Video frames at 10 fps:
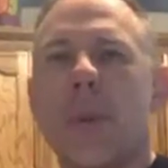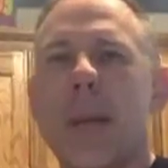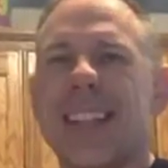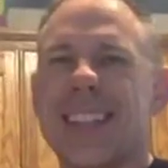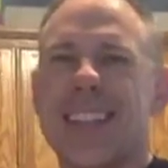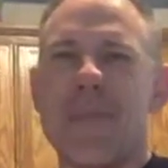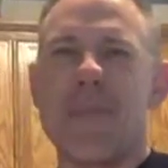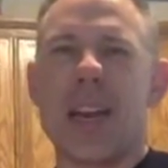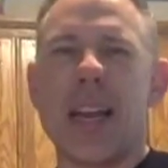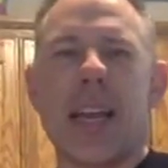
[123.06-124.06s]
the same
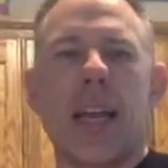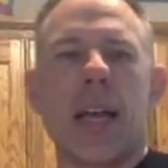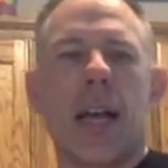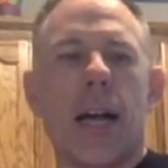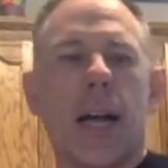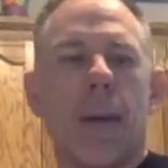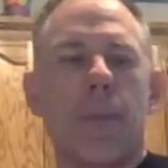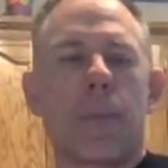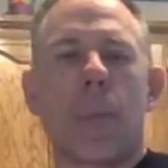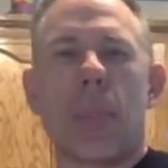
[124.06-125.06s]
money.
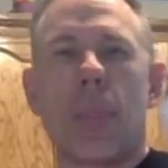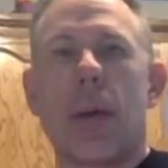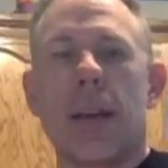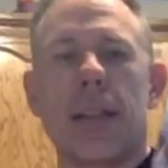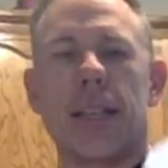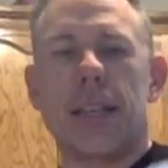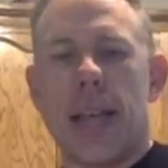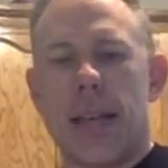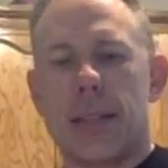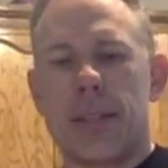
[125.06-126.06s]
But this
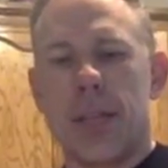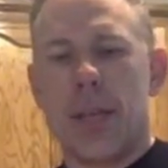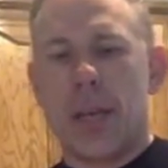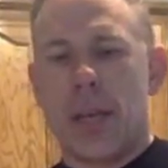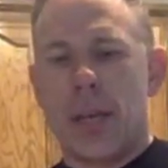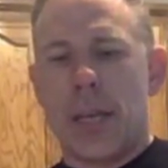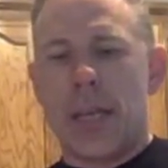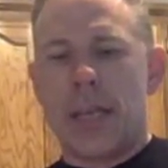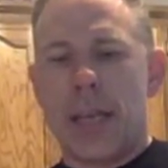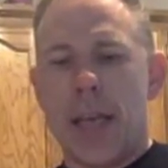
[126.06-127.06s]

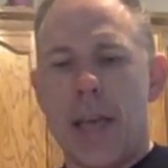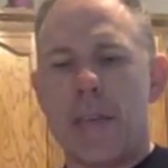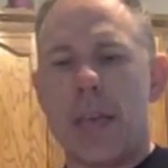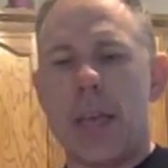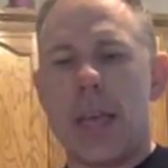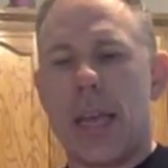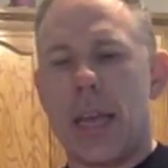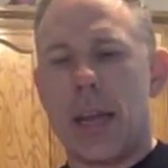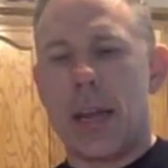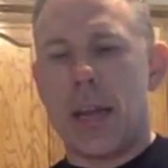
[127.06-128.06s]
is heavy
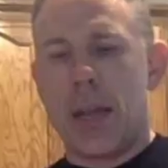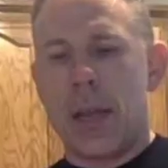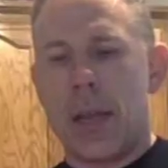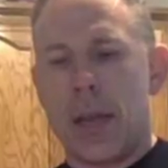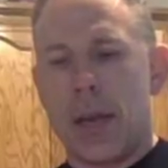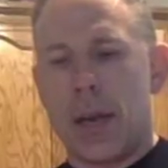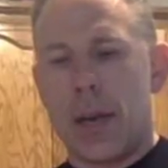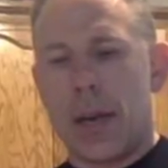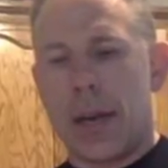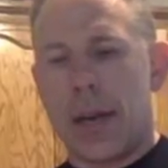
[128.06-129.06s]
in
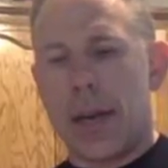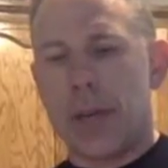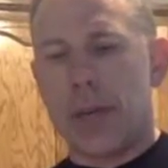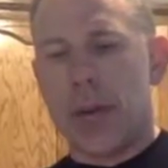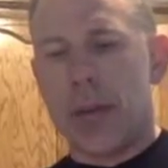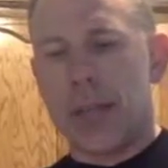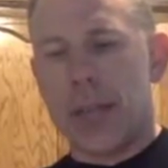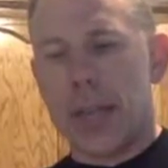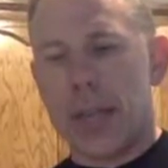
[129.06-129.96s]
nitric oxide,